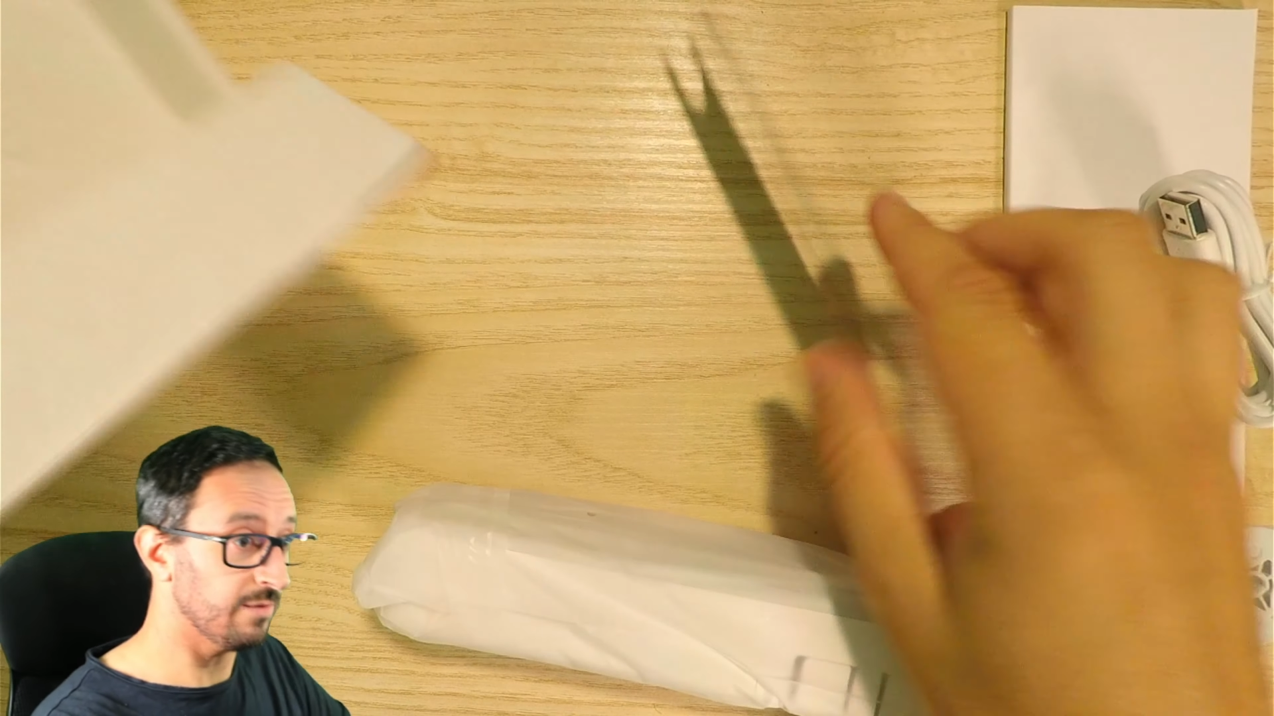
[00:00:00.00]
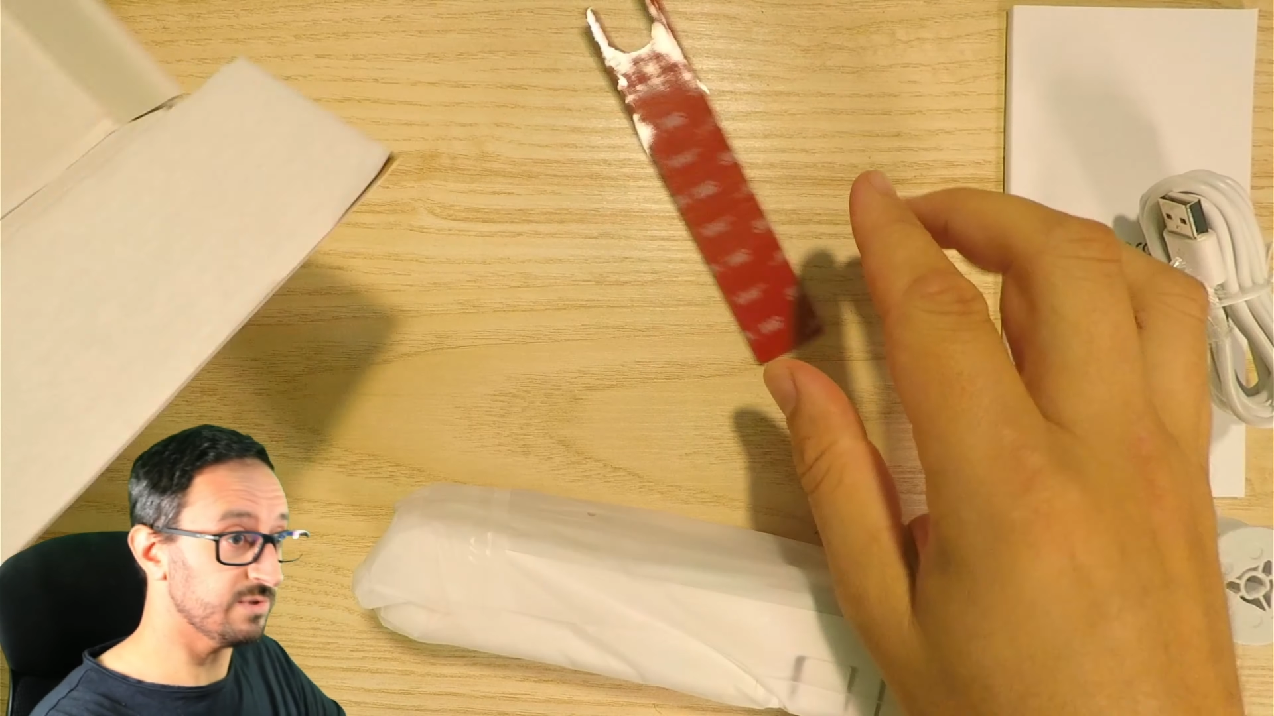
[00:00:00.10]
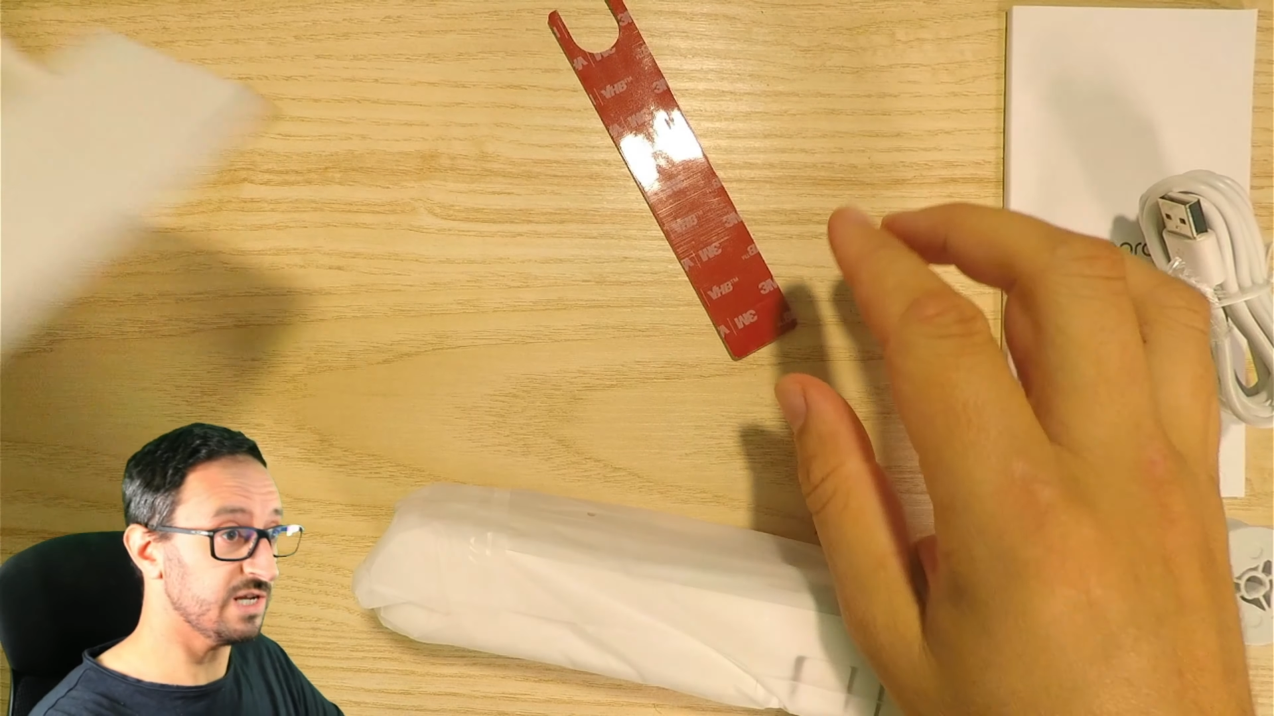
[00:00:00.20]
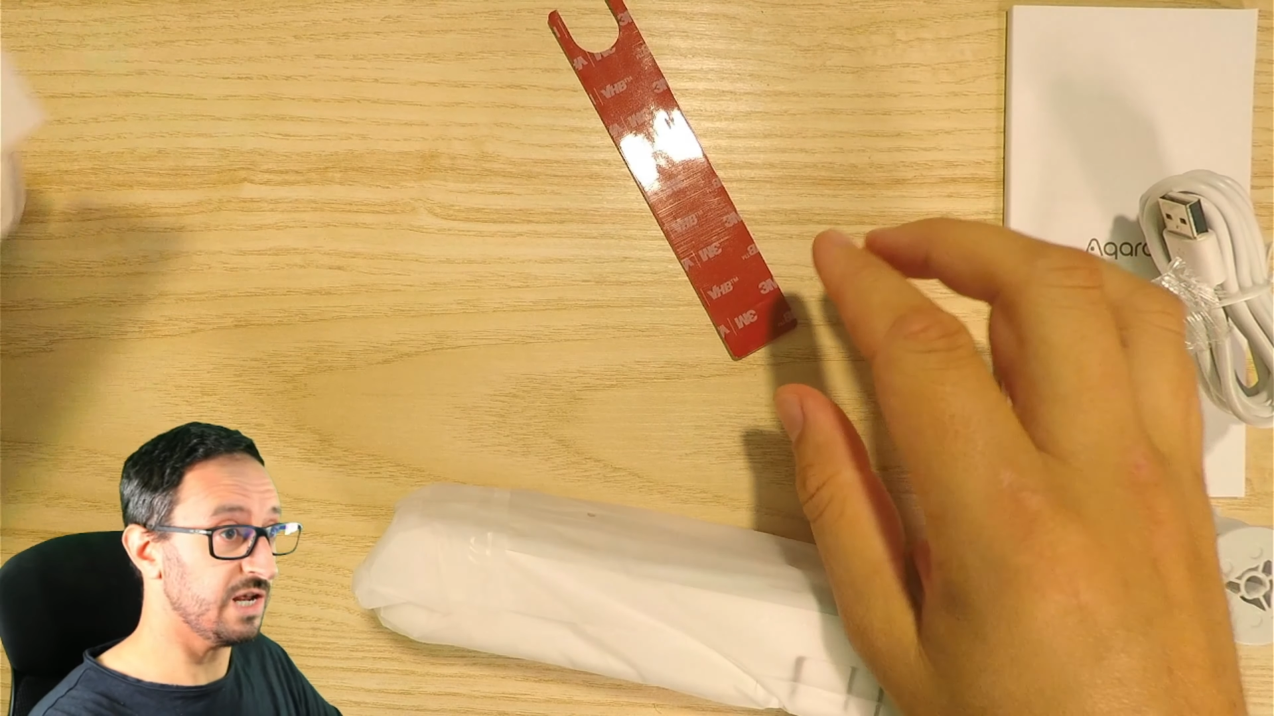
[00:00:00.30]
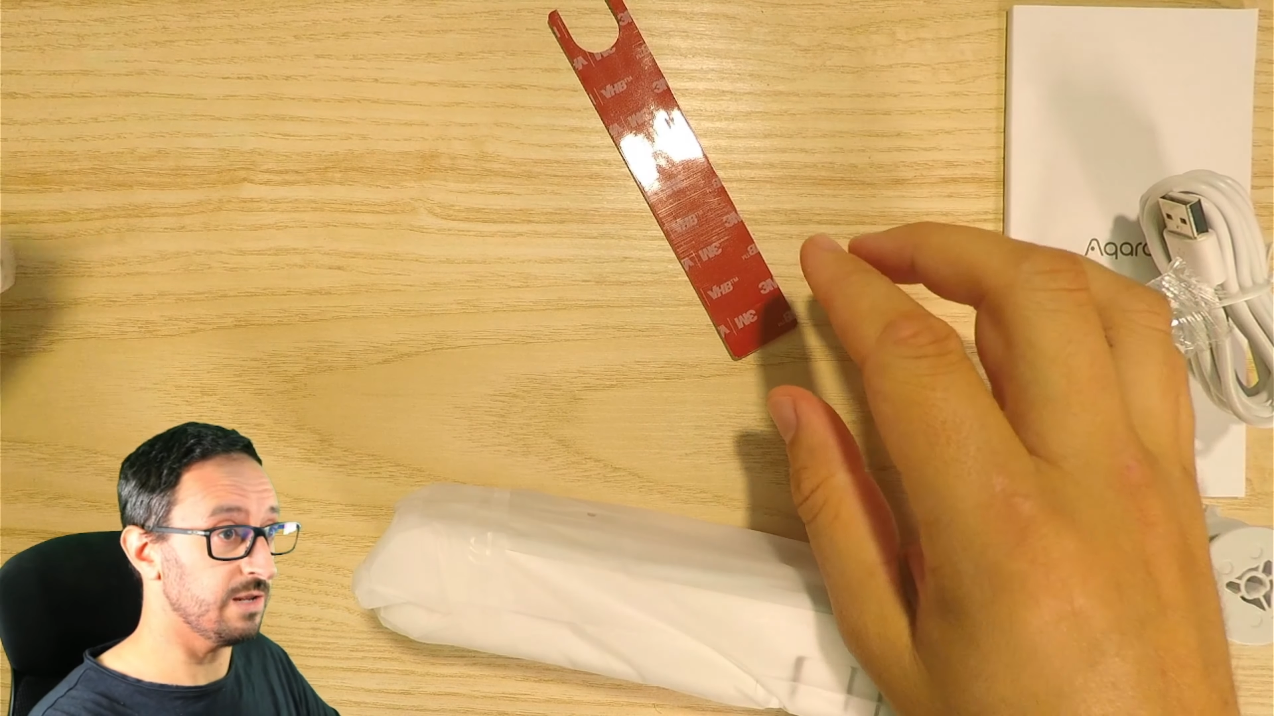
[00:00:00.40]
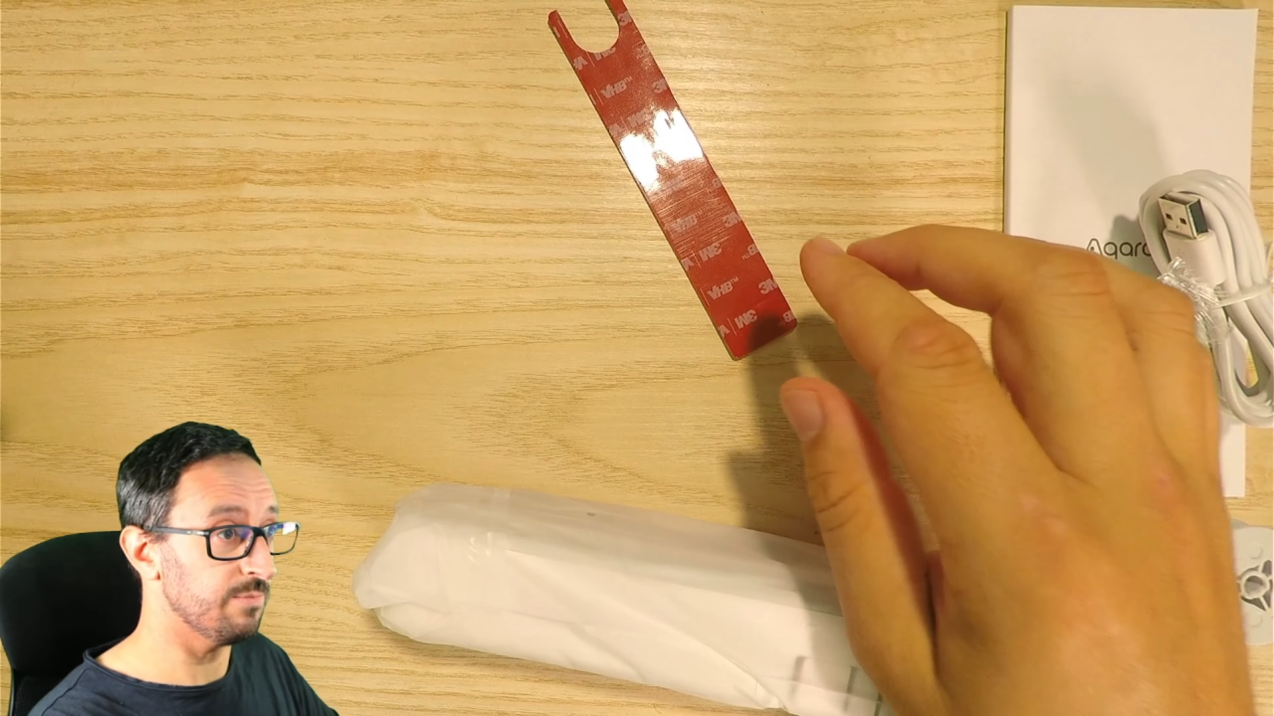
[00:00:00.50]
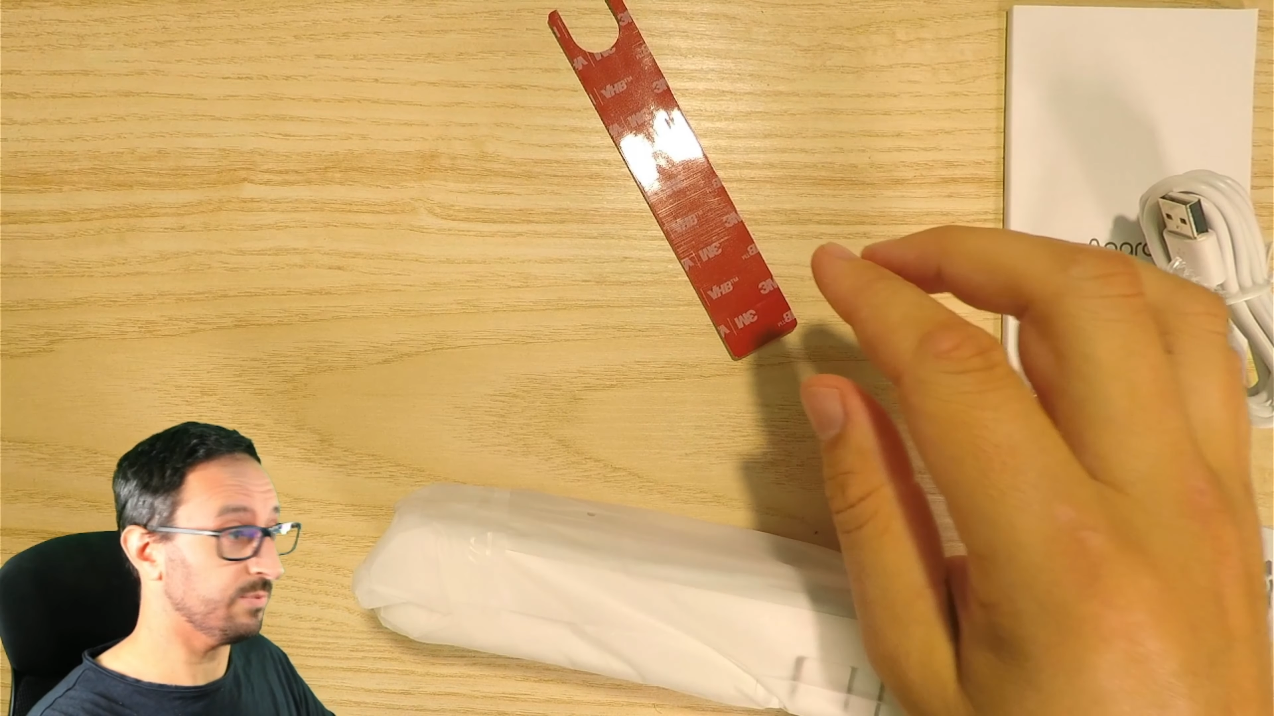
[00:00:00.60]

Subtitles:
tape.